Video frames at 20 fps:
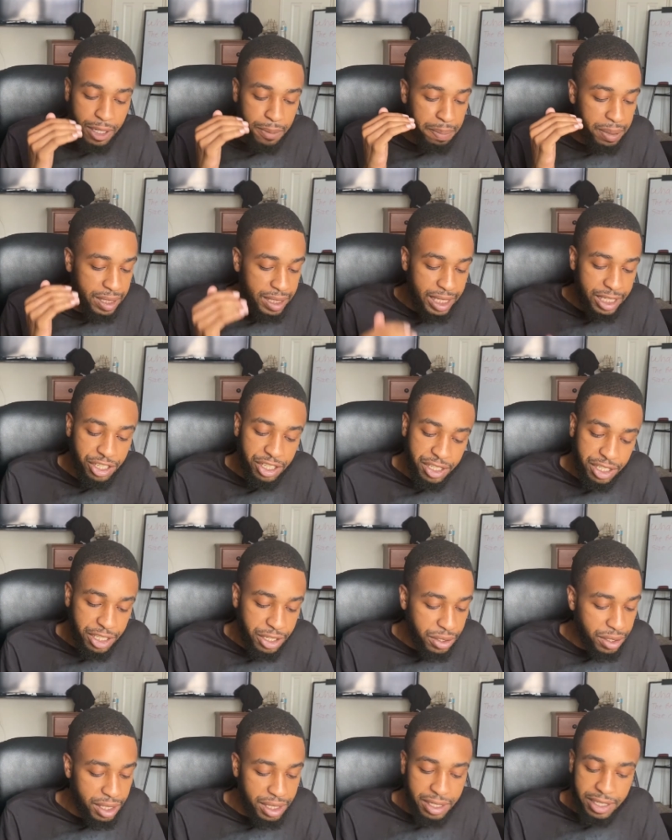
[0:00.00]
position
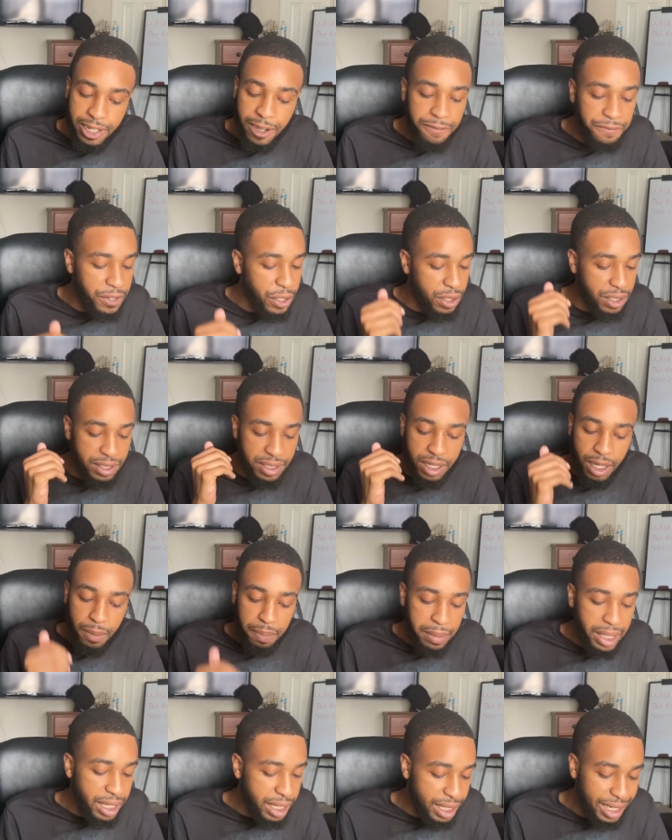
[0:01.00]
units, don't focus on
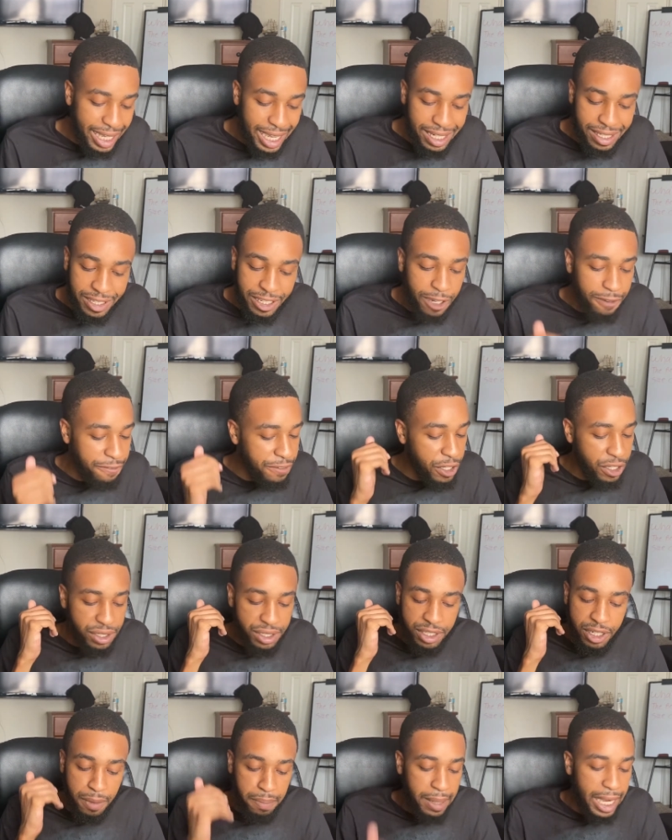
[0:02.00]
mini lots, don't focus
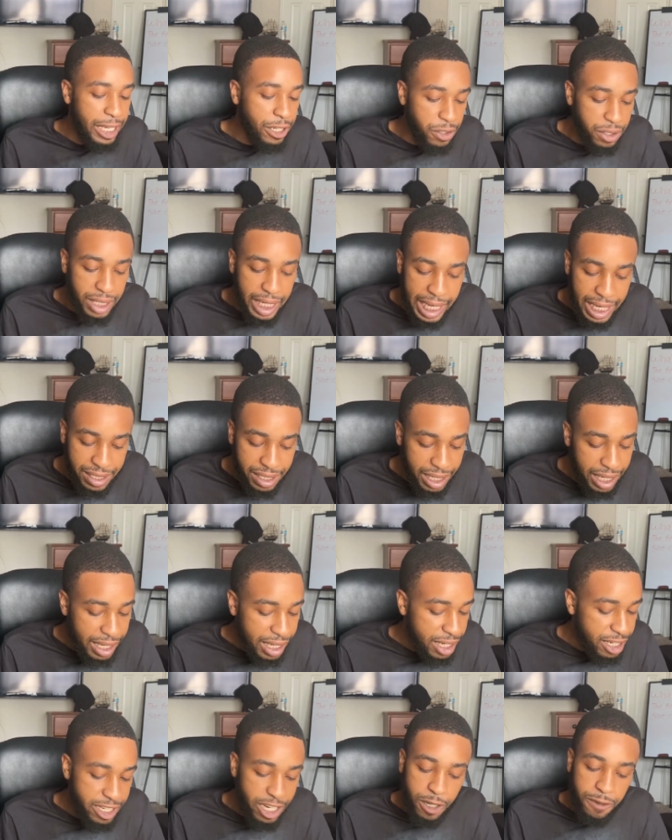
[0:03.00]
on micro lots,
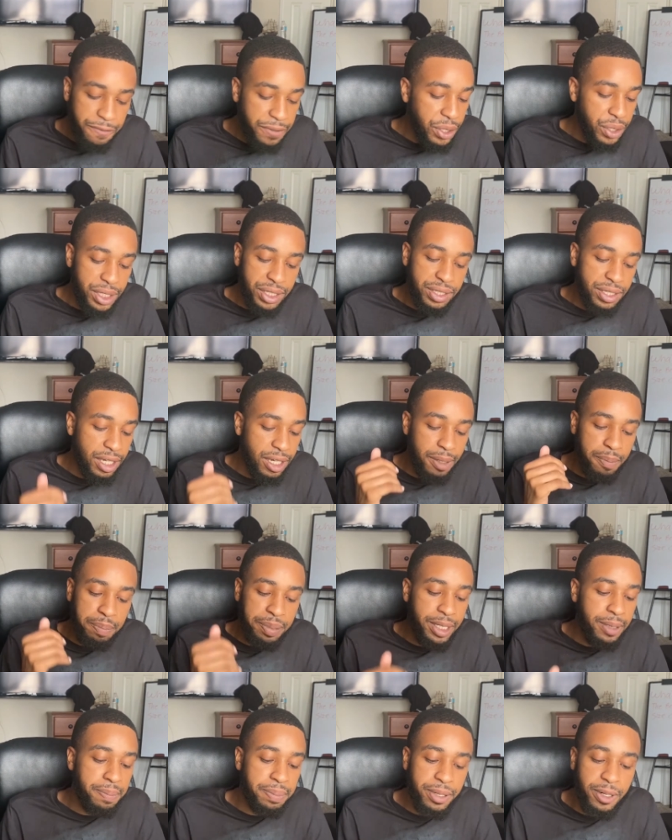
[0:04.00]
don't focus on
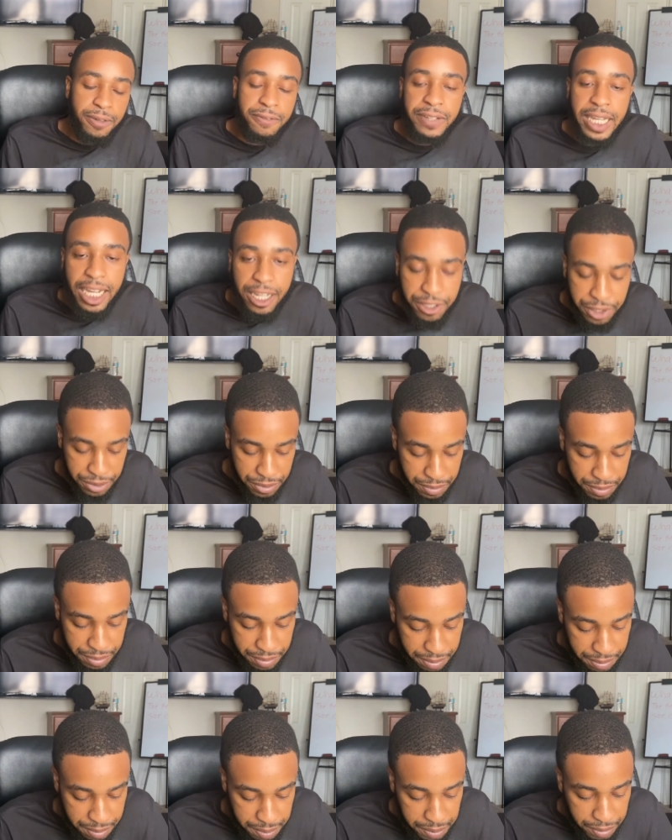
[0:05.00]
pip per value.
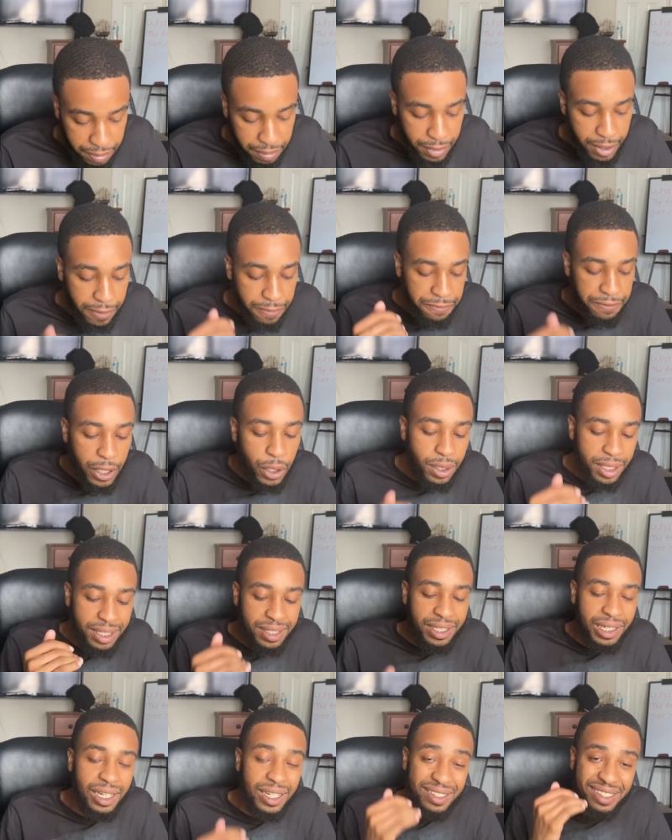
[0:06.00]

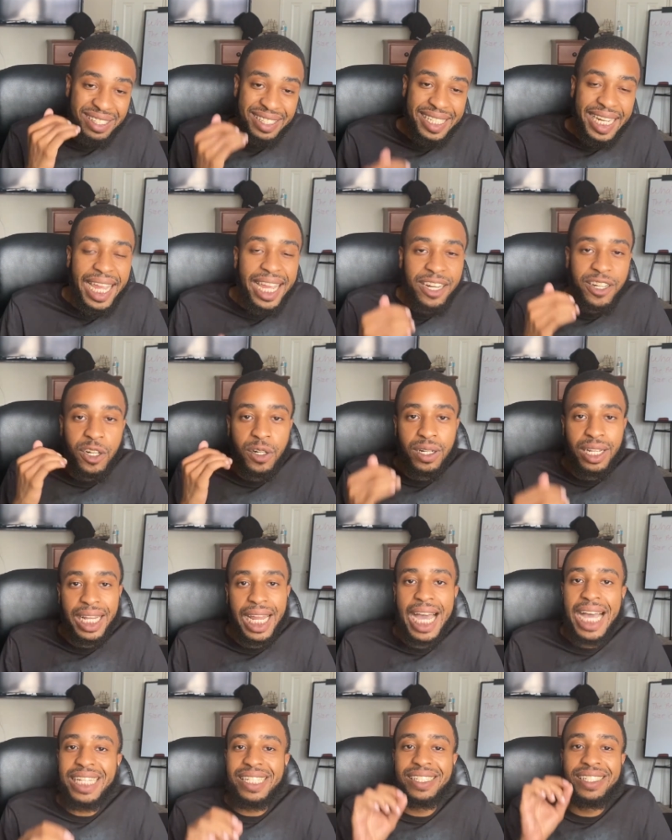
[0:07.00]
Focus on standard
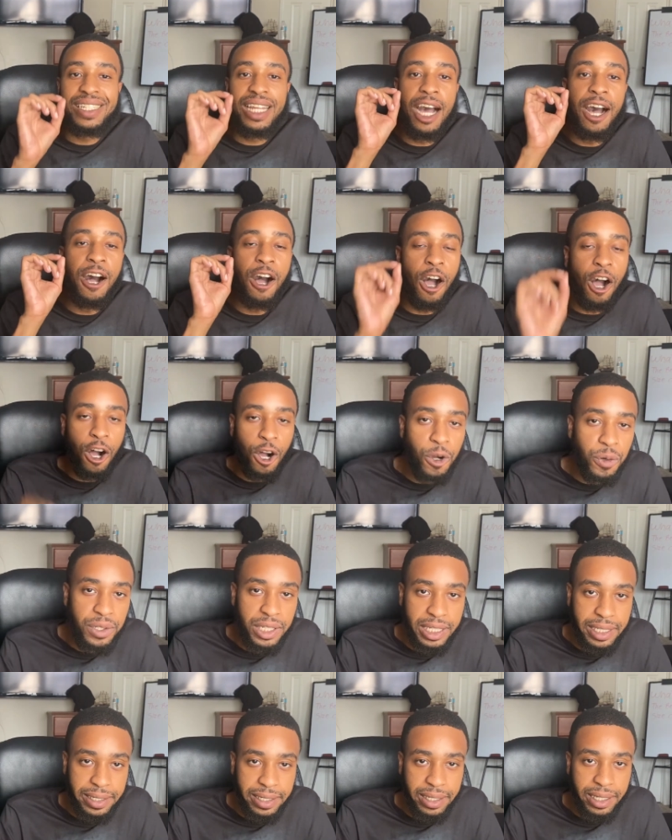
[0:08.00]
lots only.